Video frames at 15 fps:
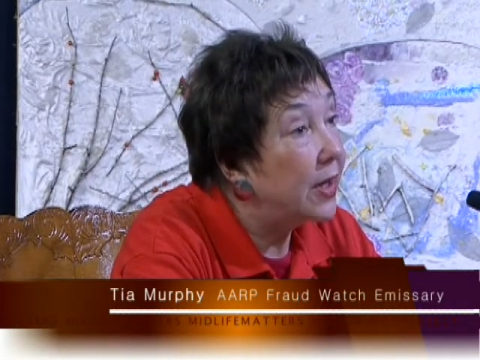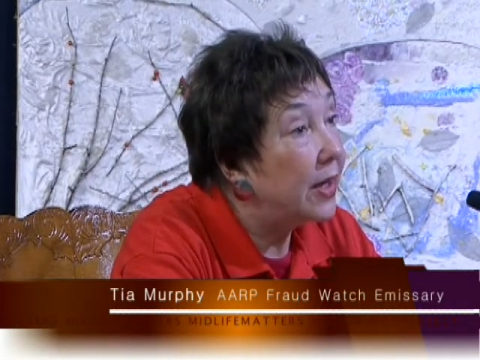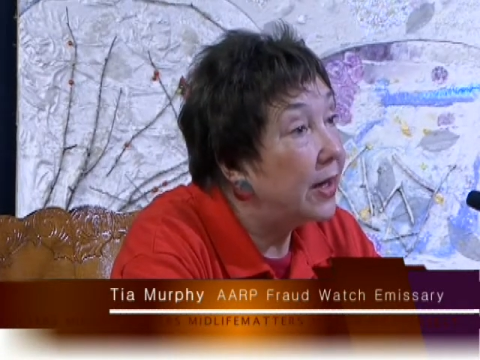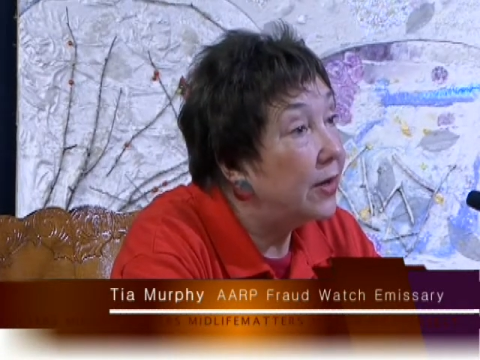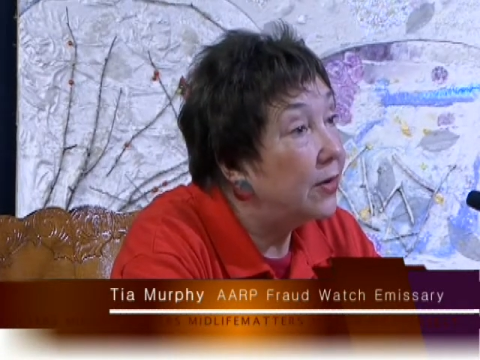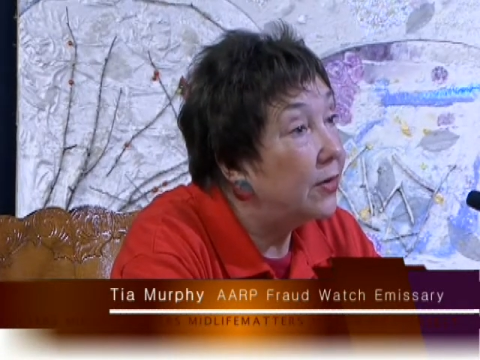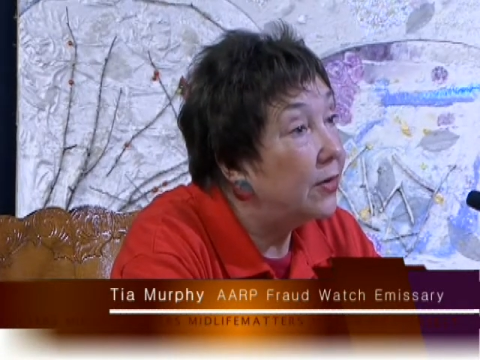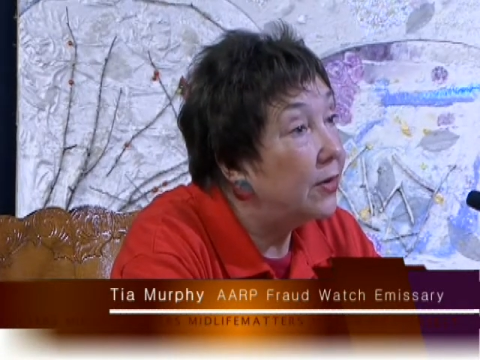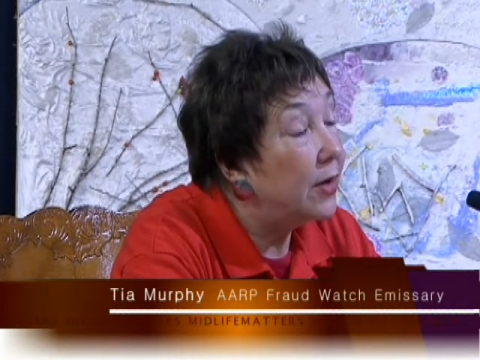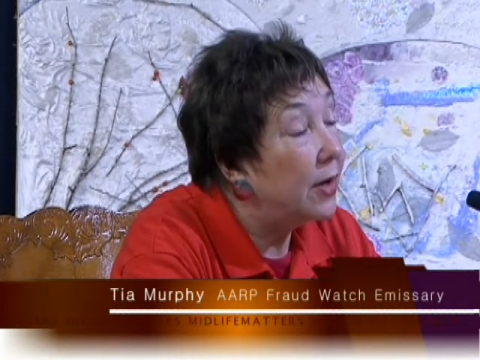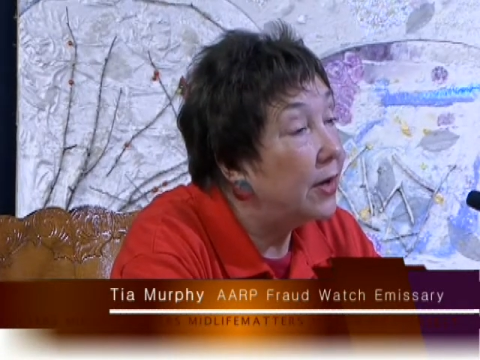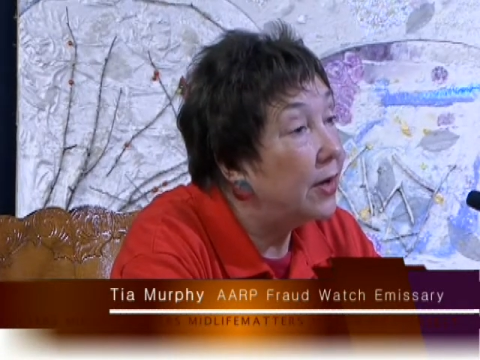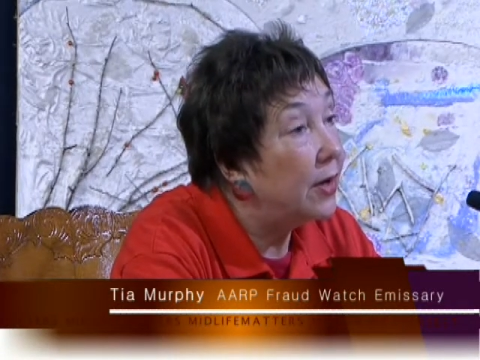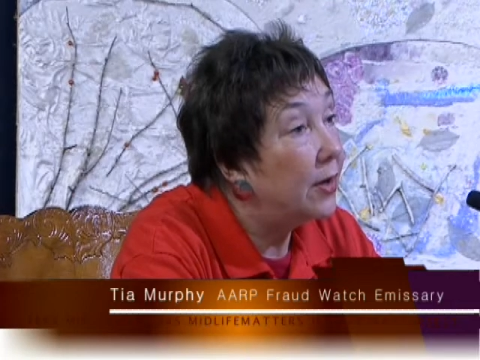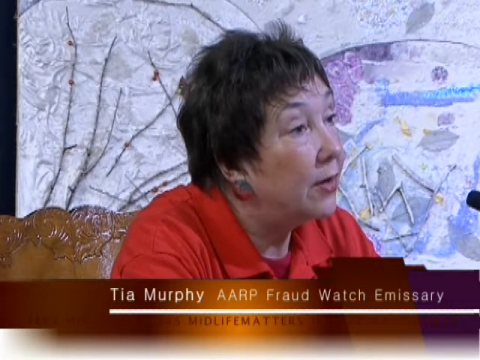and
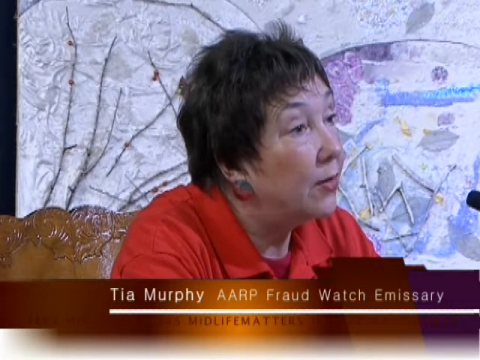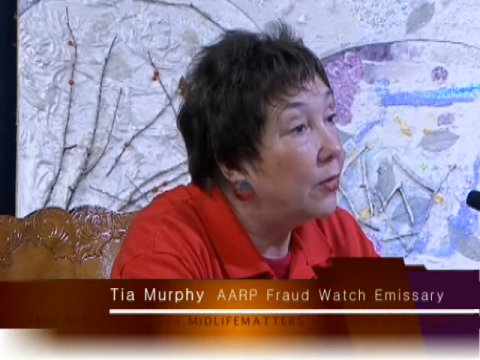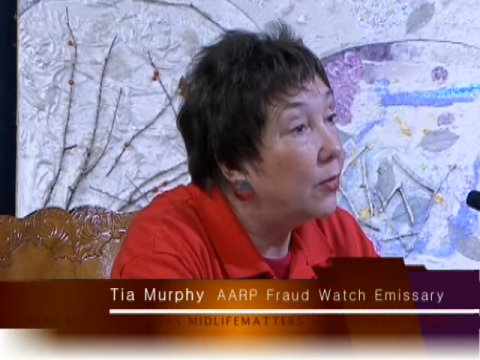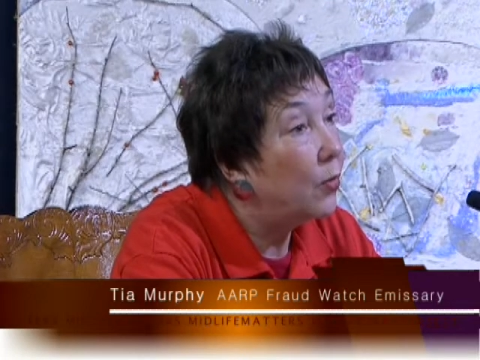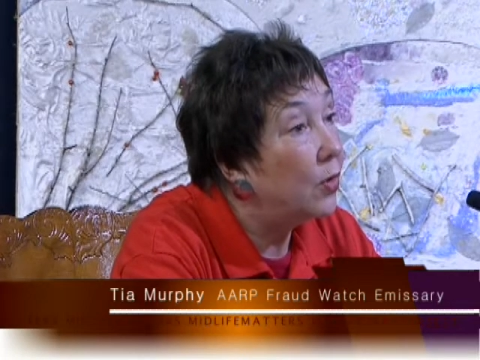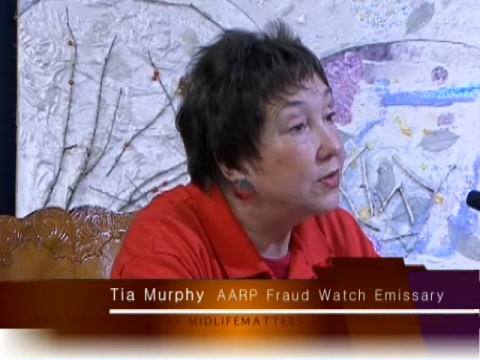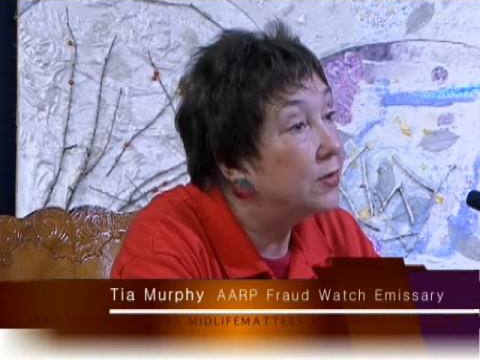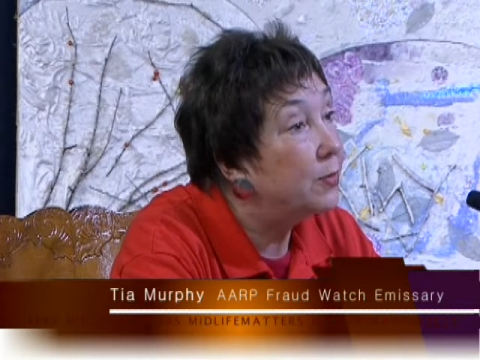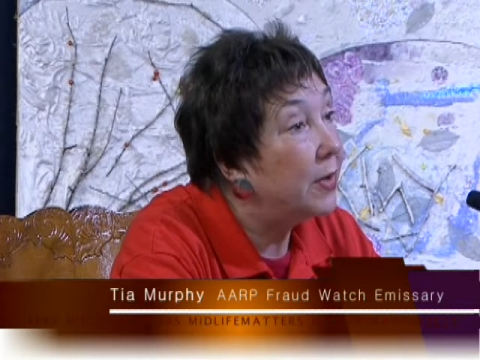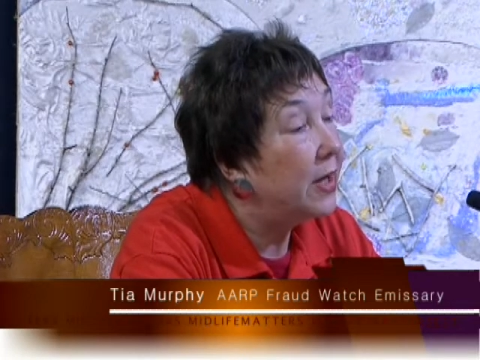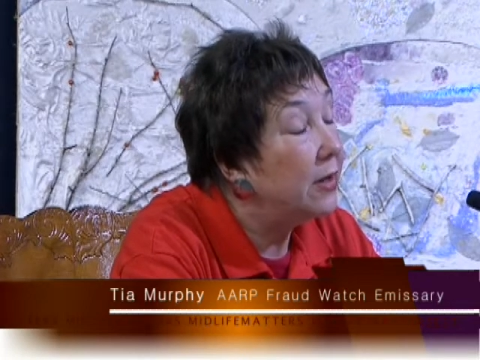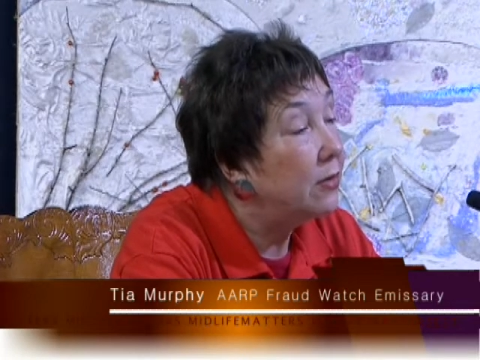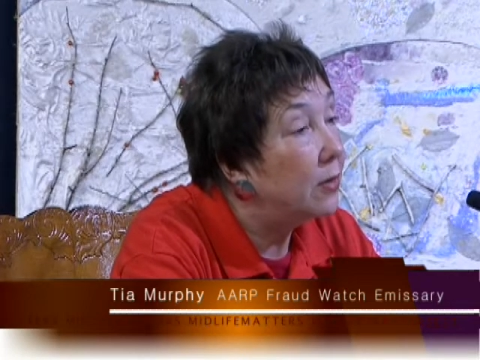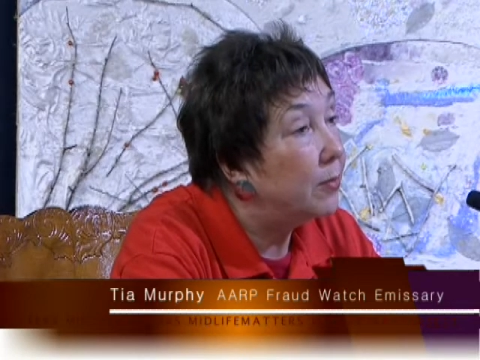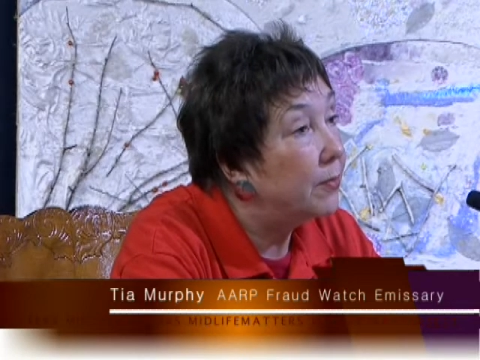wasn't
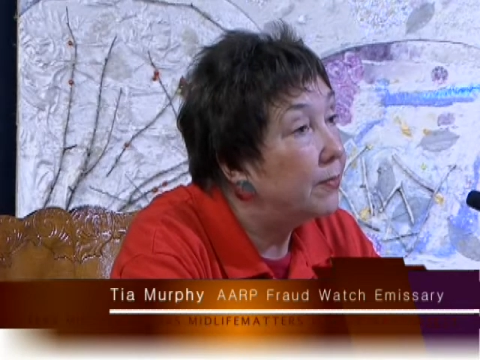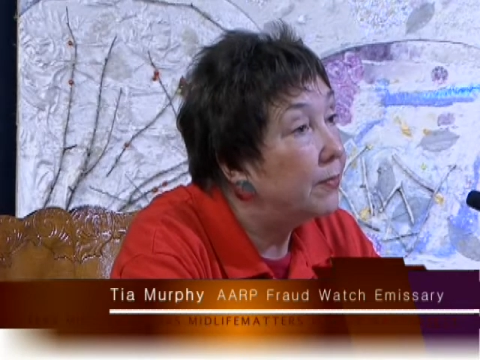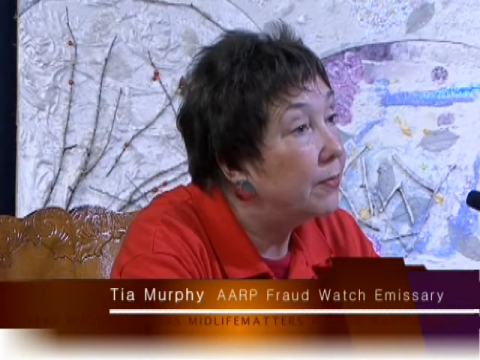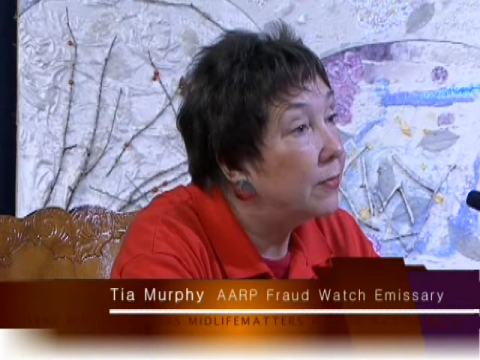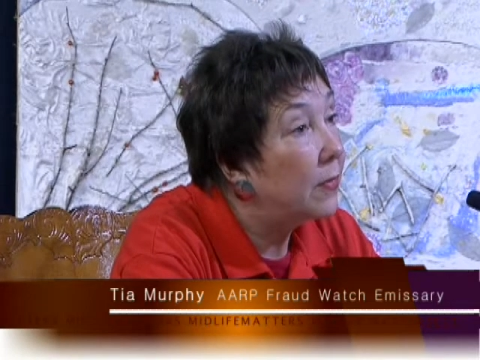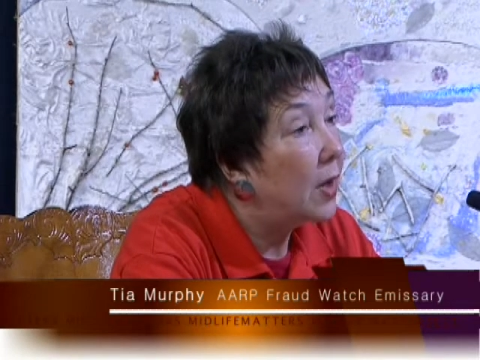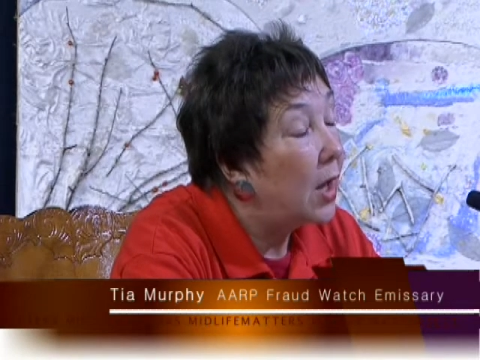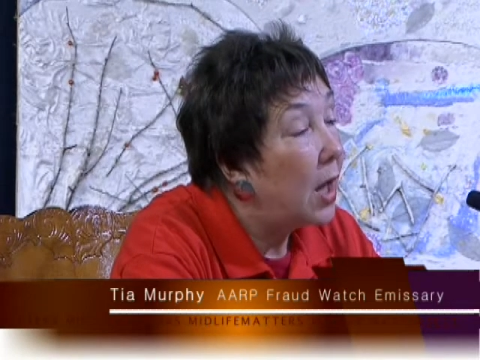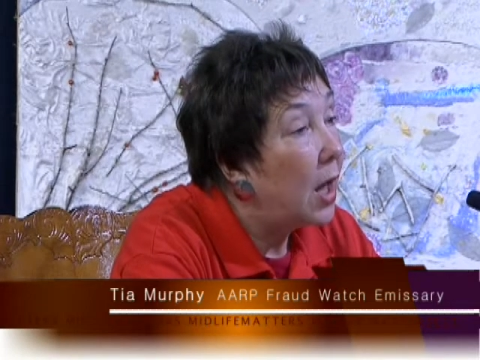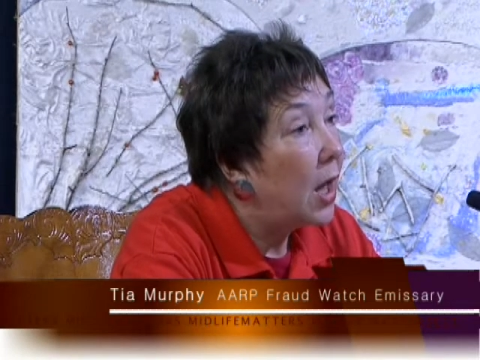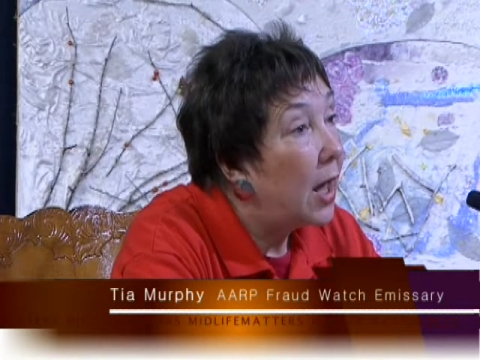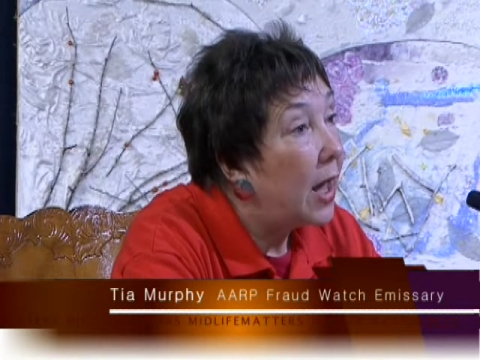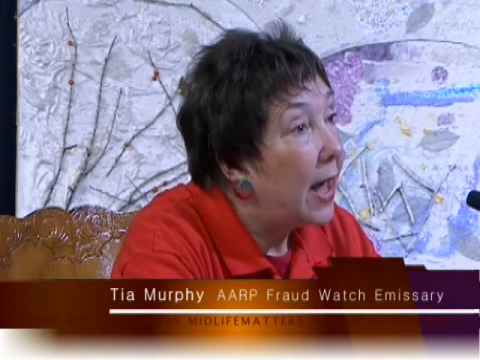paying them.